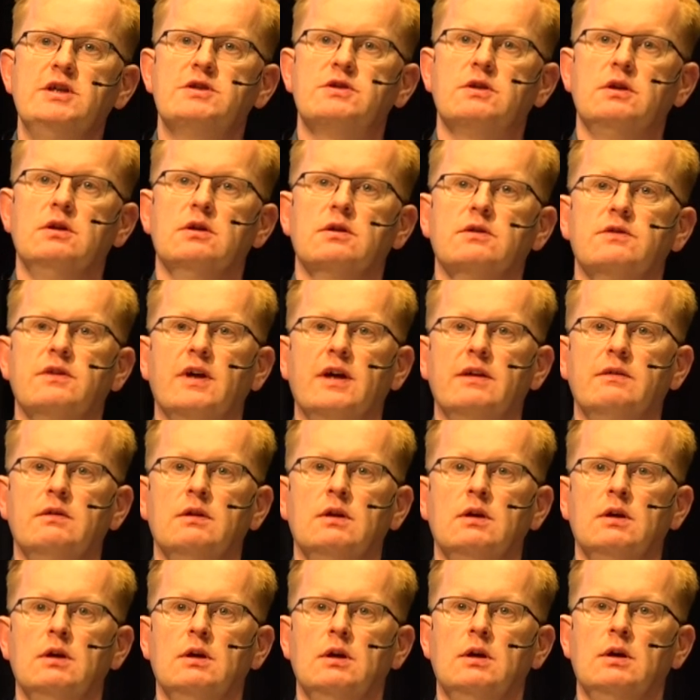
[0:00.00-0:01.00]
easier
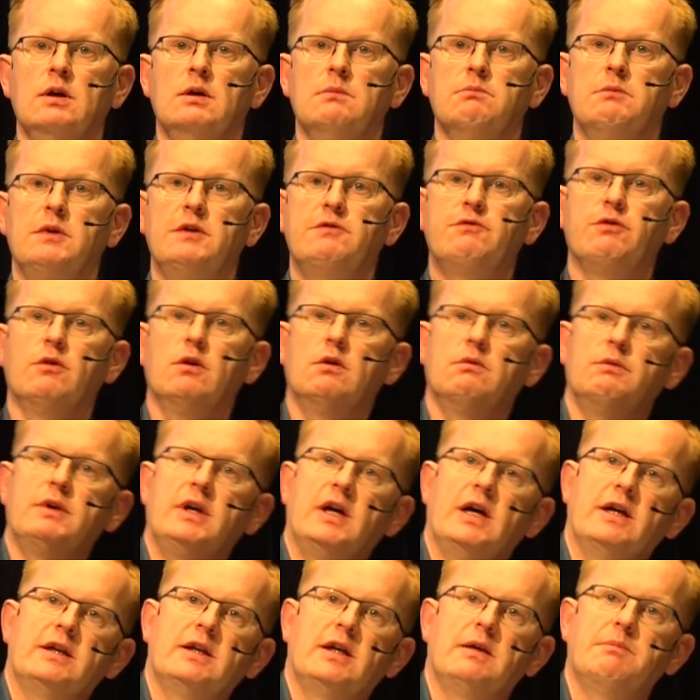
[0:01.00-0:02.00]
than before
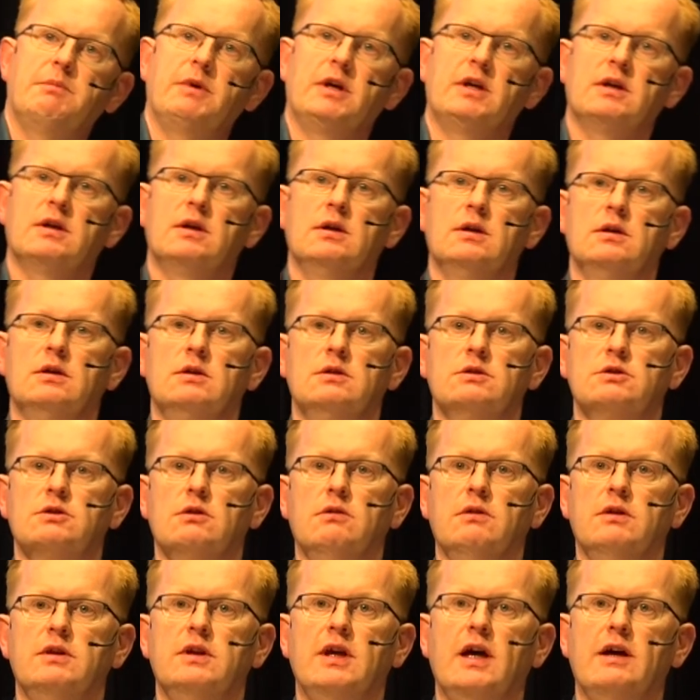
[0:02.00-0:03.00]
we had Epic.
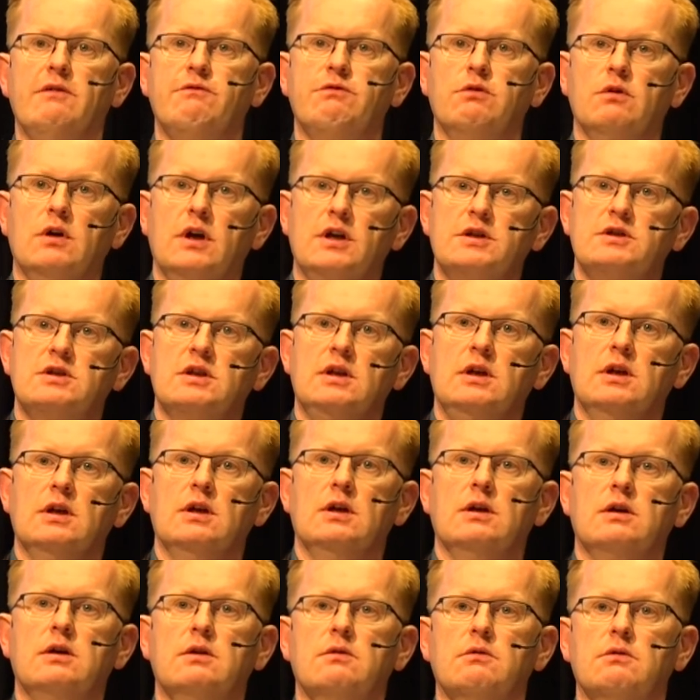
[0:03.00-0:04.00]
So therefore, I see
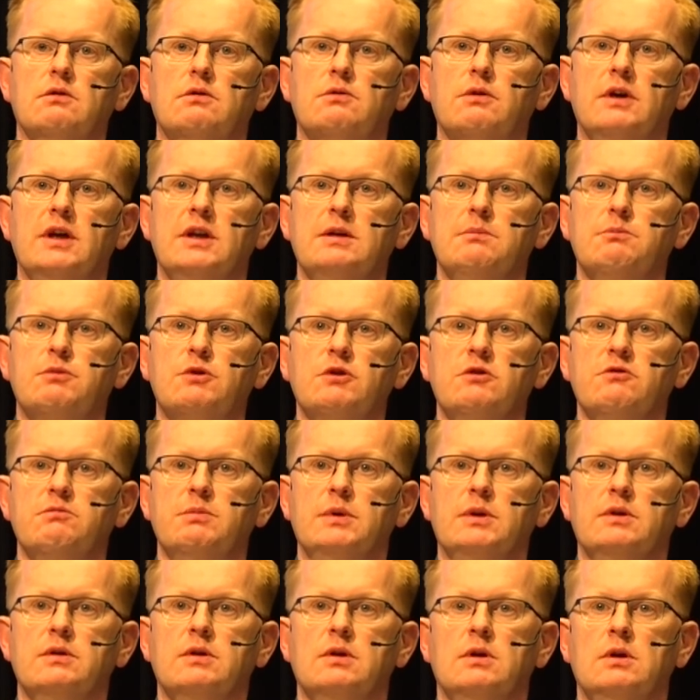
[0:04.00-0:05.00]
a great
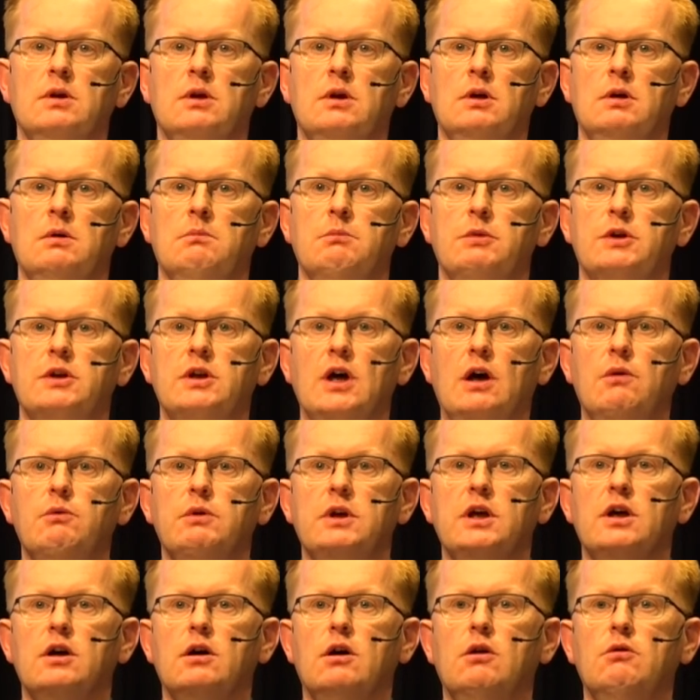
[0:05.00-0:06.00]
improvement. But now
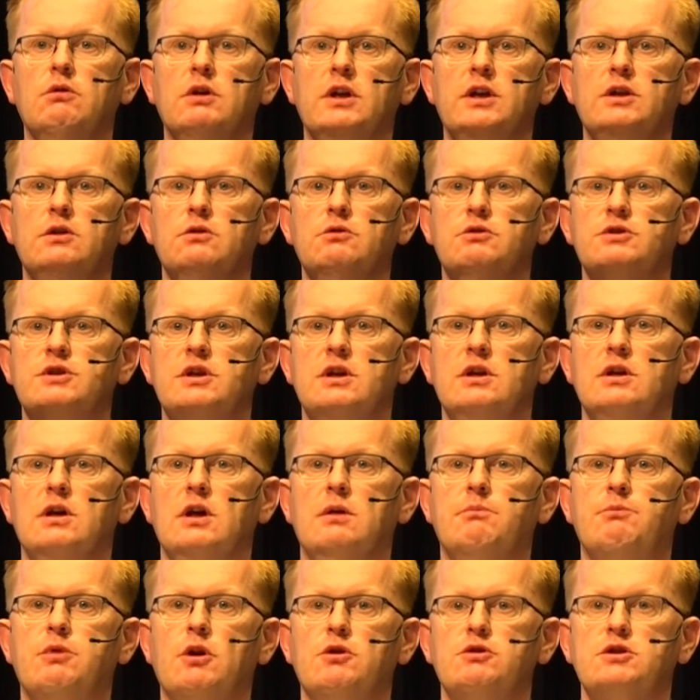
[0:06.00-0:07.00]
we are only
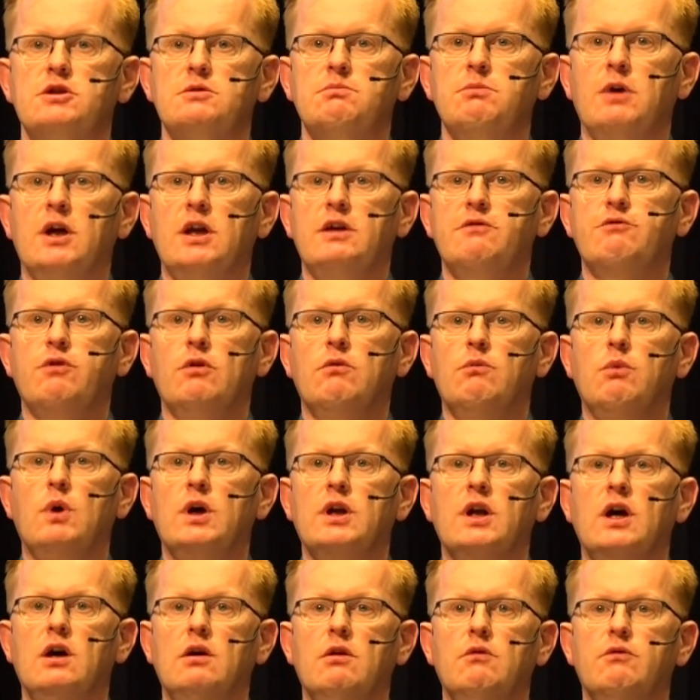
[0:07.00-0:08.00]
using process money
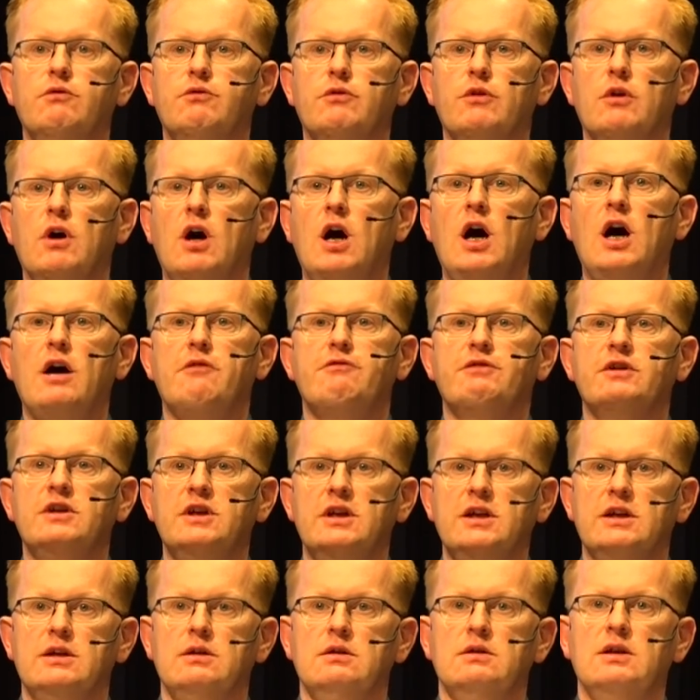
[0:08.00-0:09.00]
for half a
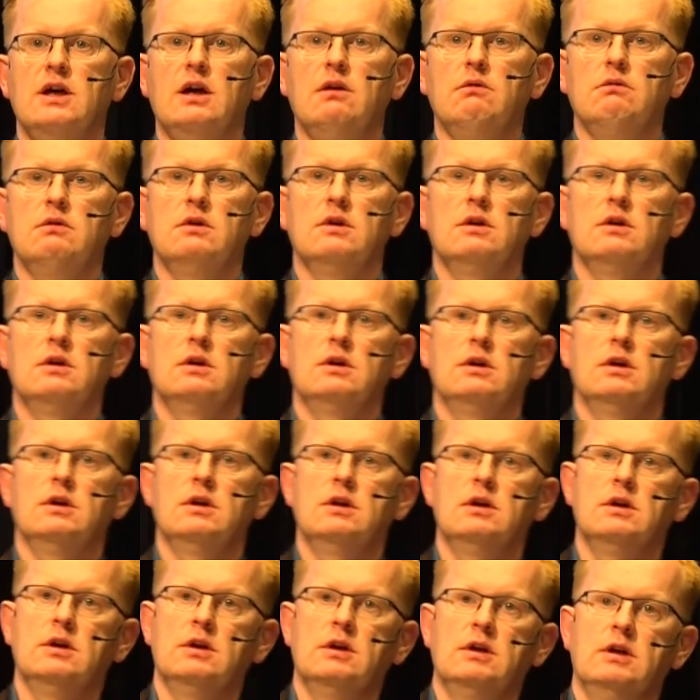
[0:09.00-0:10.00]
year now.
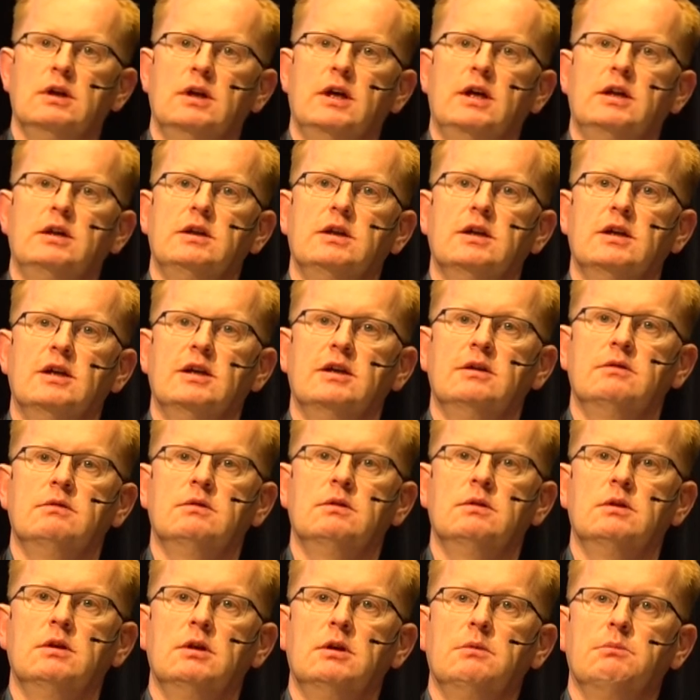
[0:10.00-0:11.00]
And
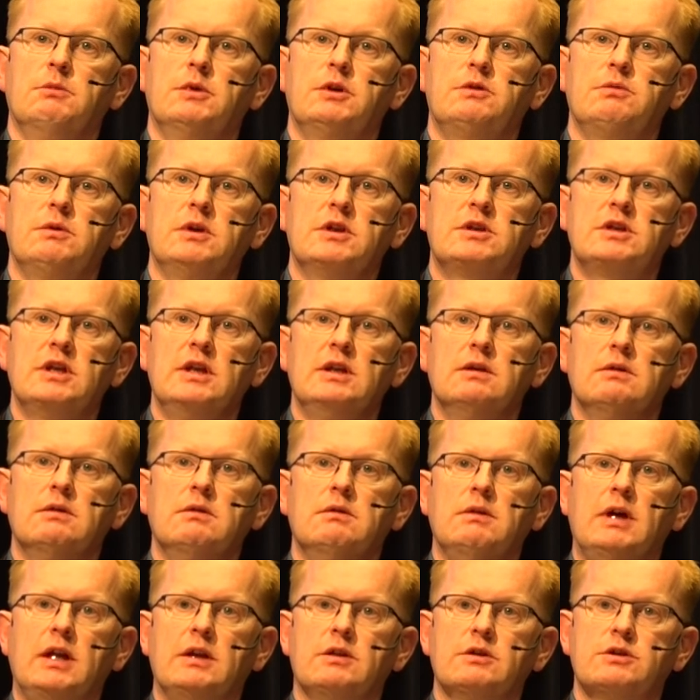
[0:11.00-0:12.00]
but we see,
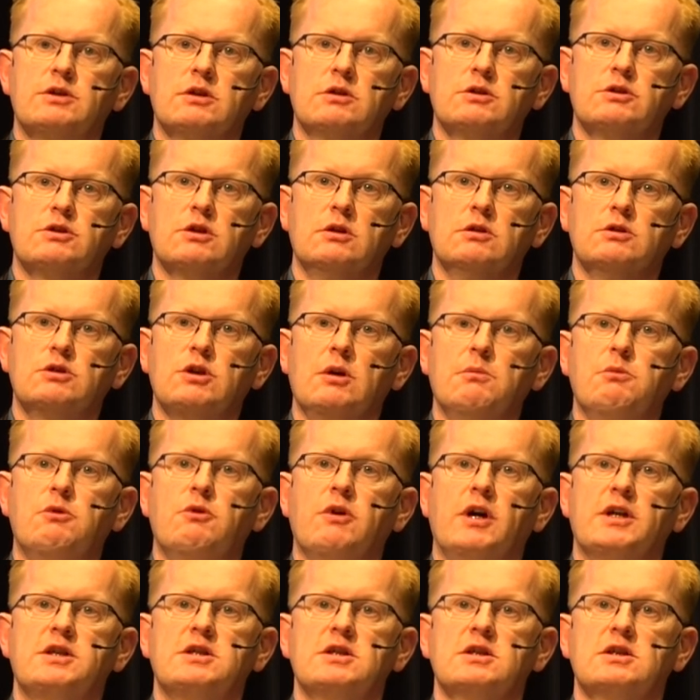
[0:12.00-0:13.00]
well, some
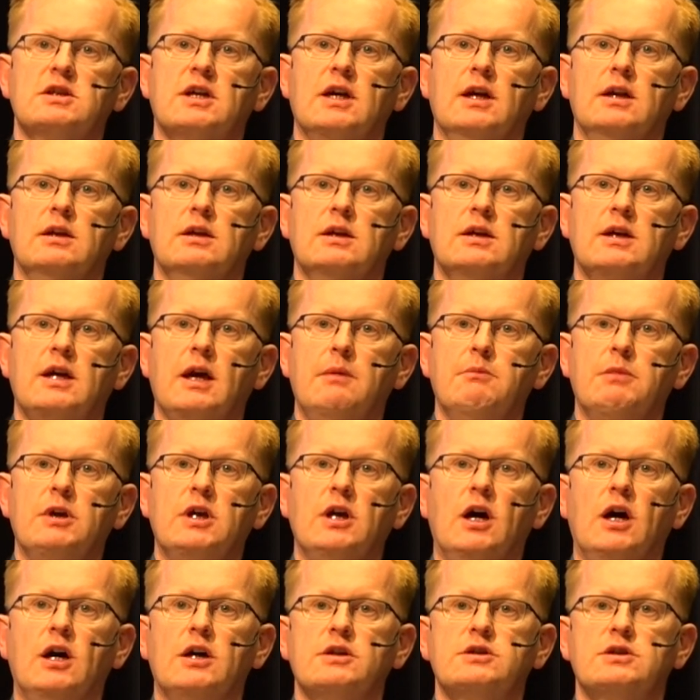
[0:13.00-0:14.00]
questions can
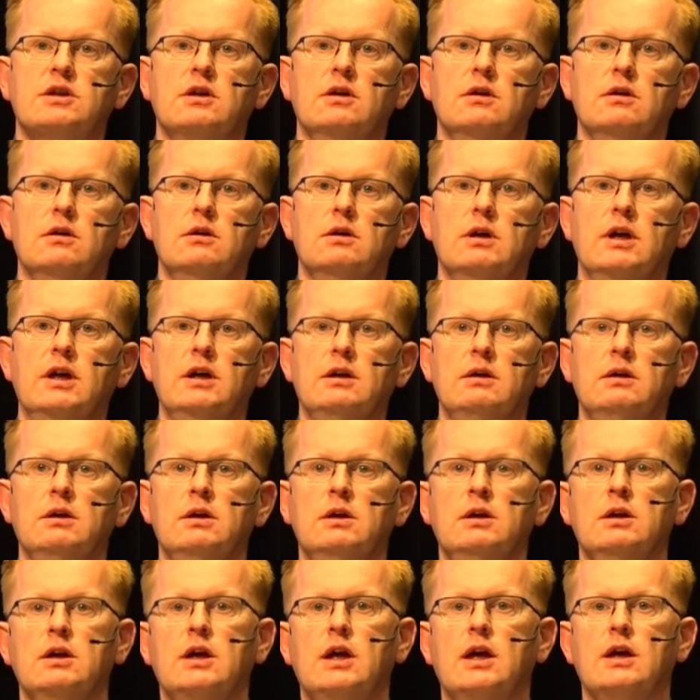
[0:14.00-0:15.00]
be asked,
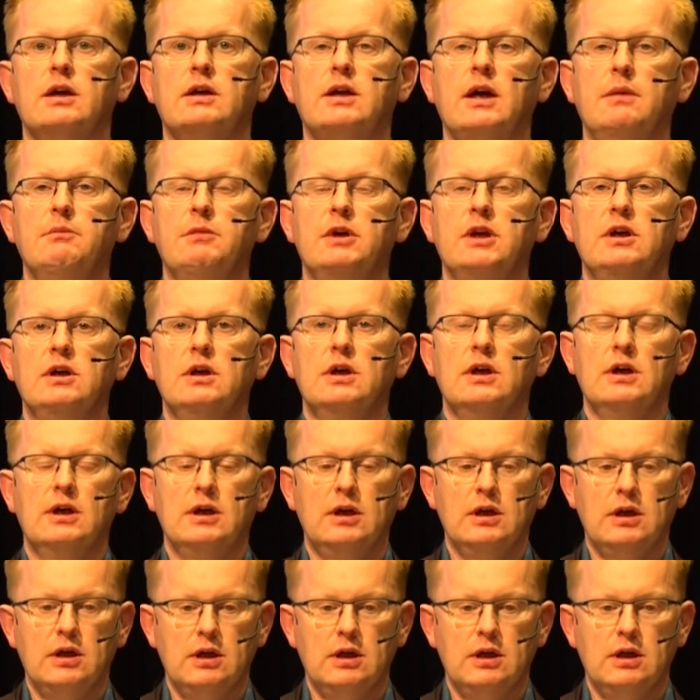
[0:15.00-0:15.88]
can be